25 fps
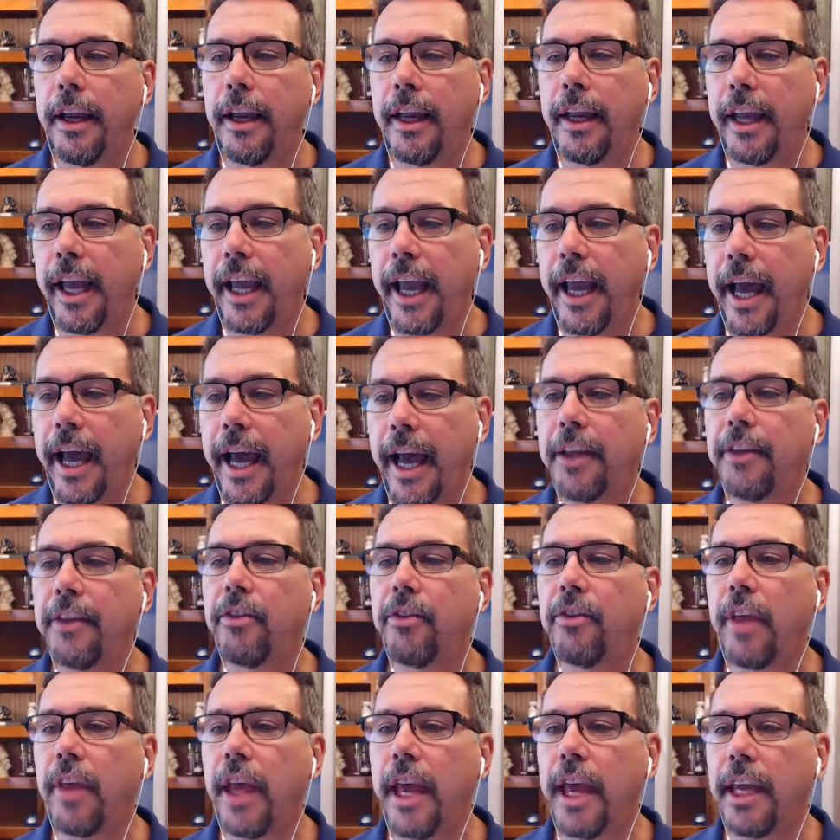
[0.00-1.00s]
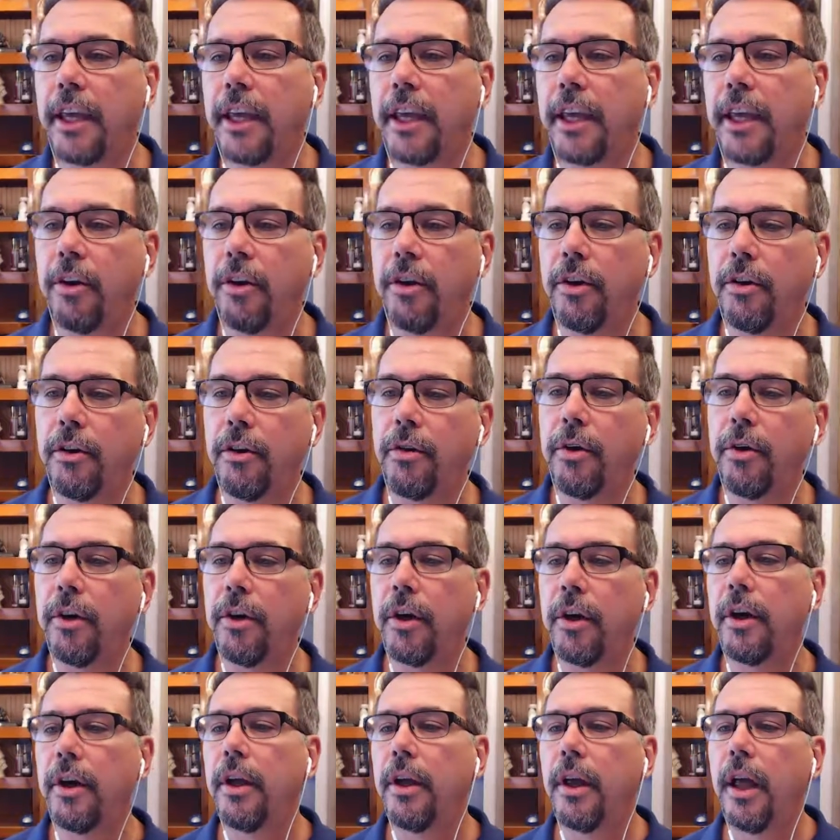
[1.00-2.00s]
Yes, thank you.
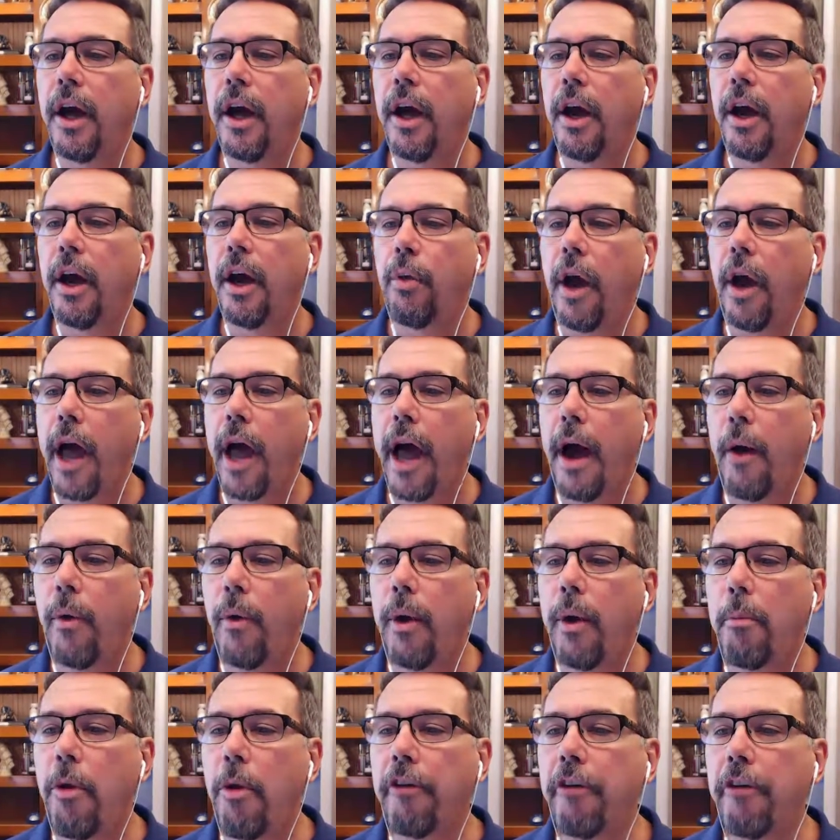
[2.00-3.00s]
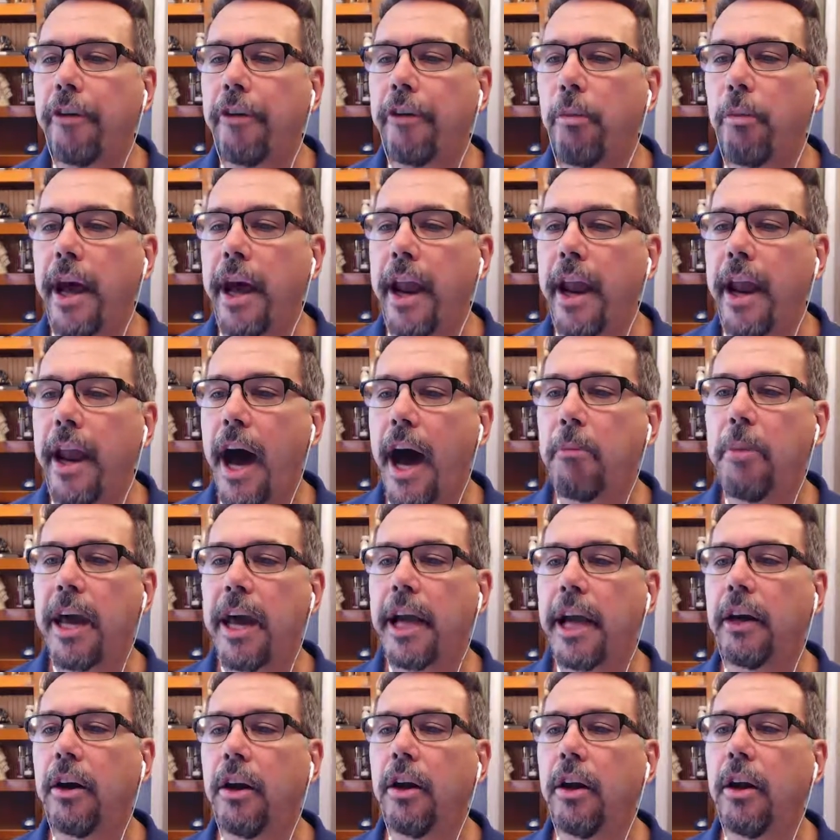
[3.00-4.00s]
One more from Red Hot
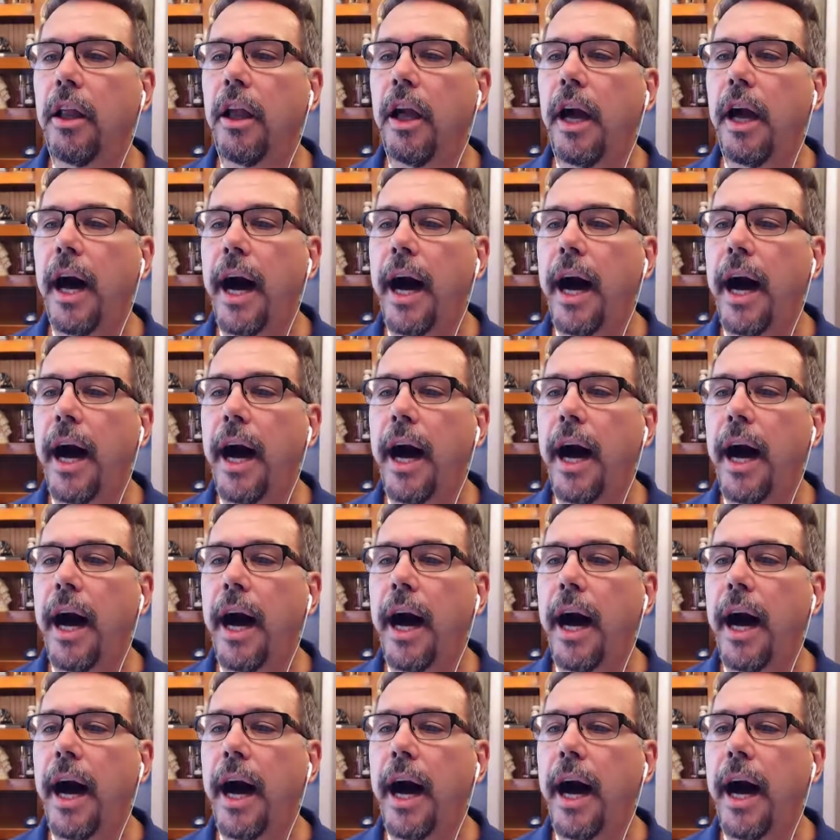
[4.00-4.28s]
Bagel.